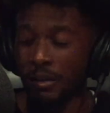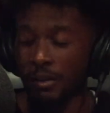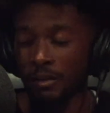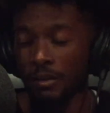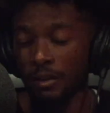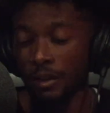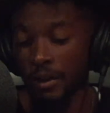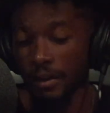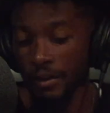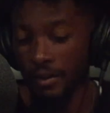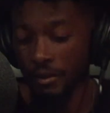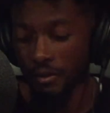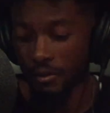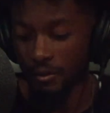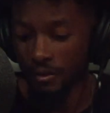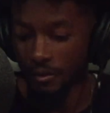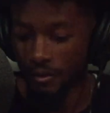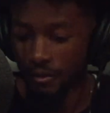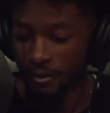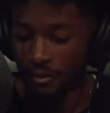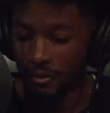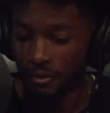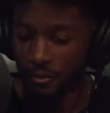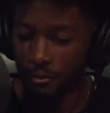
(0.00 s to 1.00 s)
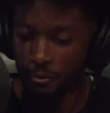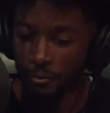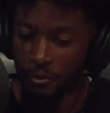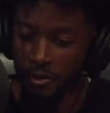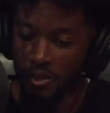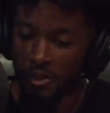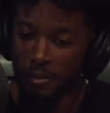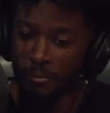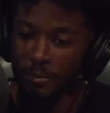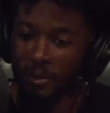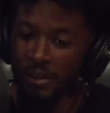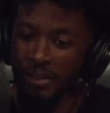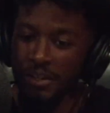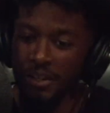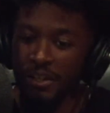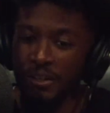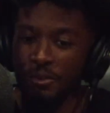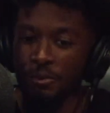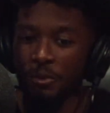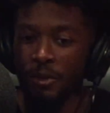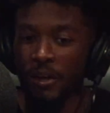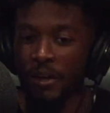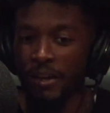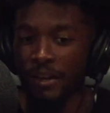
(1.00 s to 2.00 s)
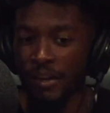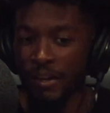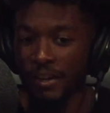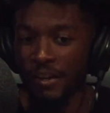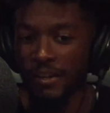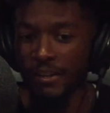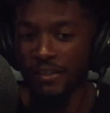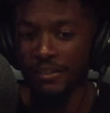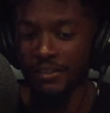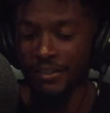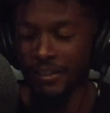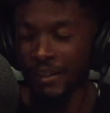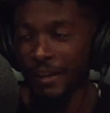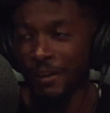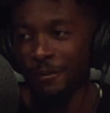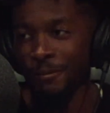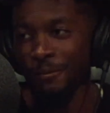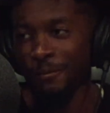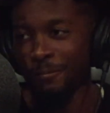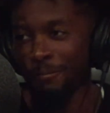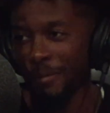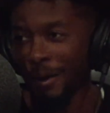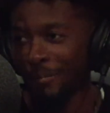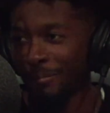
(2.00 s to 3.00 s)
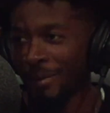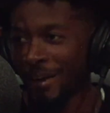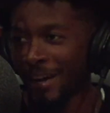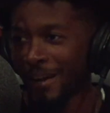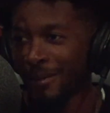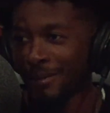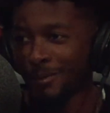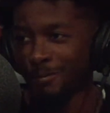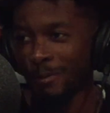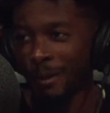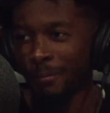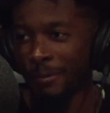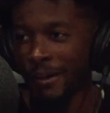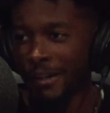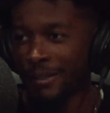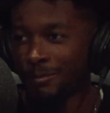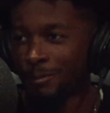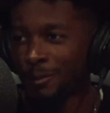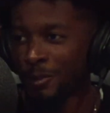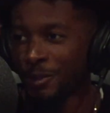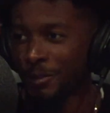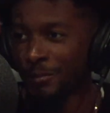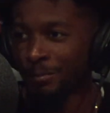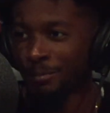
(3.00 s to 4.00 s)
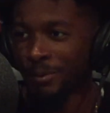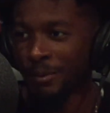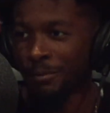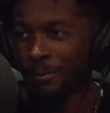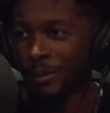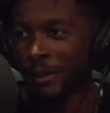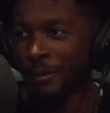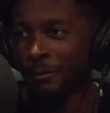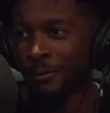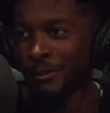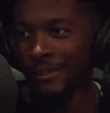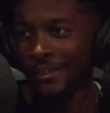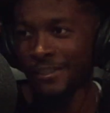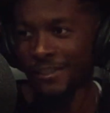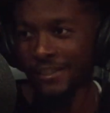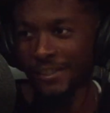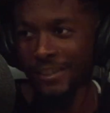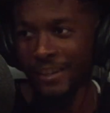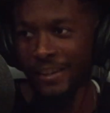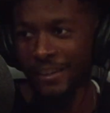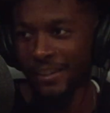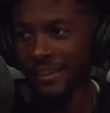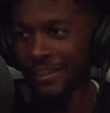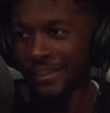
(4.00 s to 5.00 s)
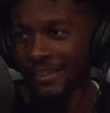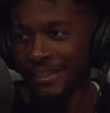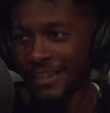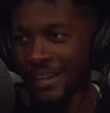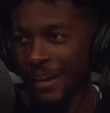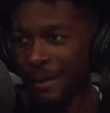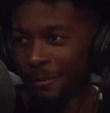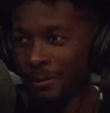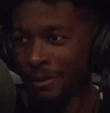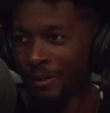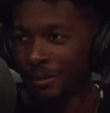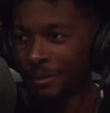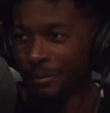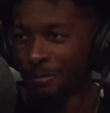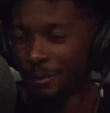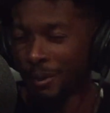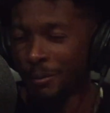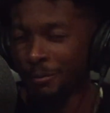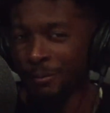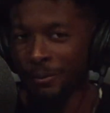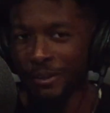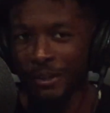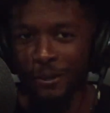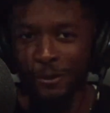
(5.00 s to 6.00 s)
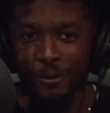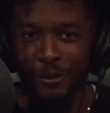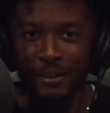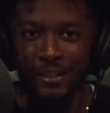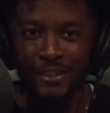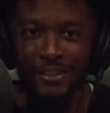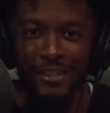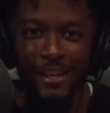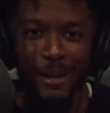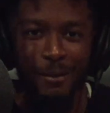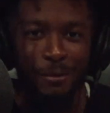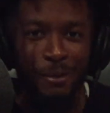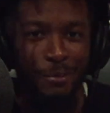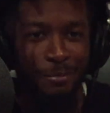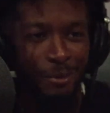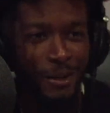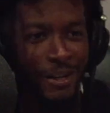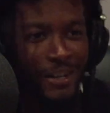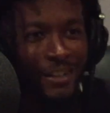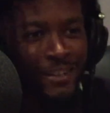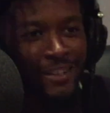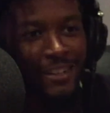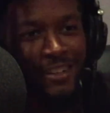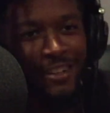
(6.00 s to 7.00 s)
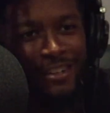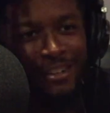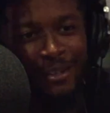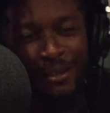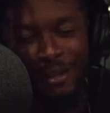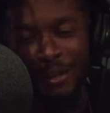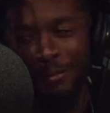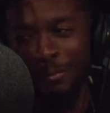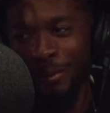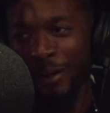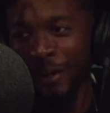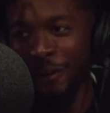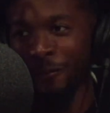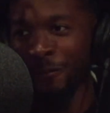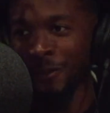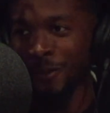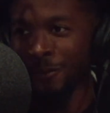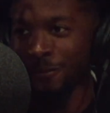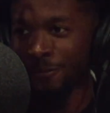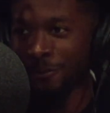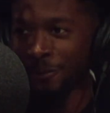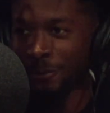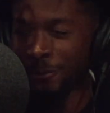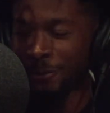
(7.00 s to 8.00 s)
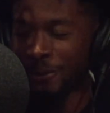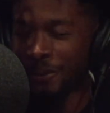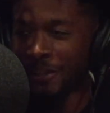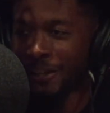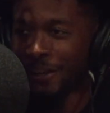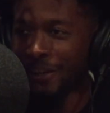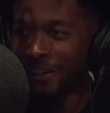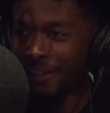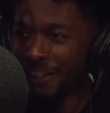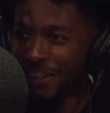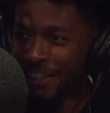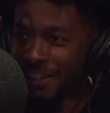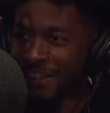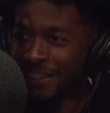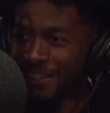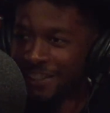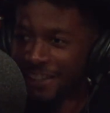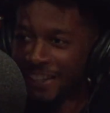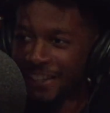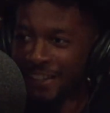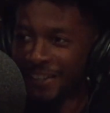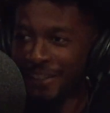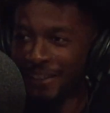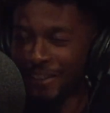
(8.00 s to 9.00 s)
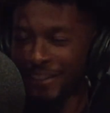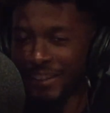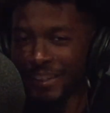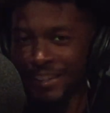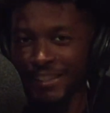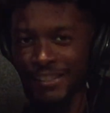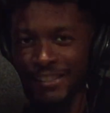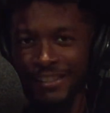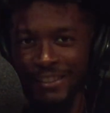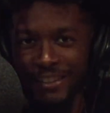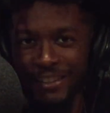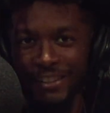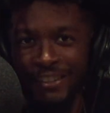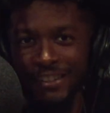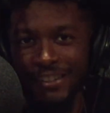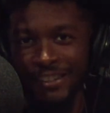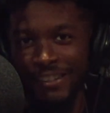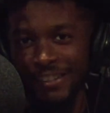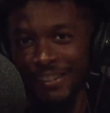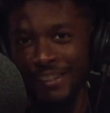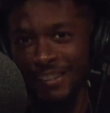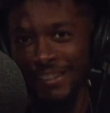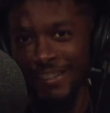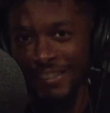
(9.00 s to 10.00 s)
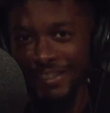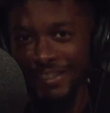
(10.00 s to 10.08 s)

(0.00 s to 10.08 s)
with something like that, you gotta ask. Like my pops be tripping people out with this shit. Like anytime anytime he pray over some food, he gonna say, he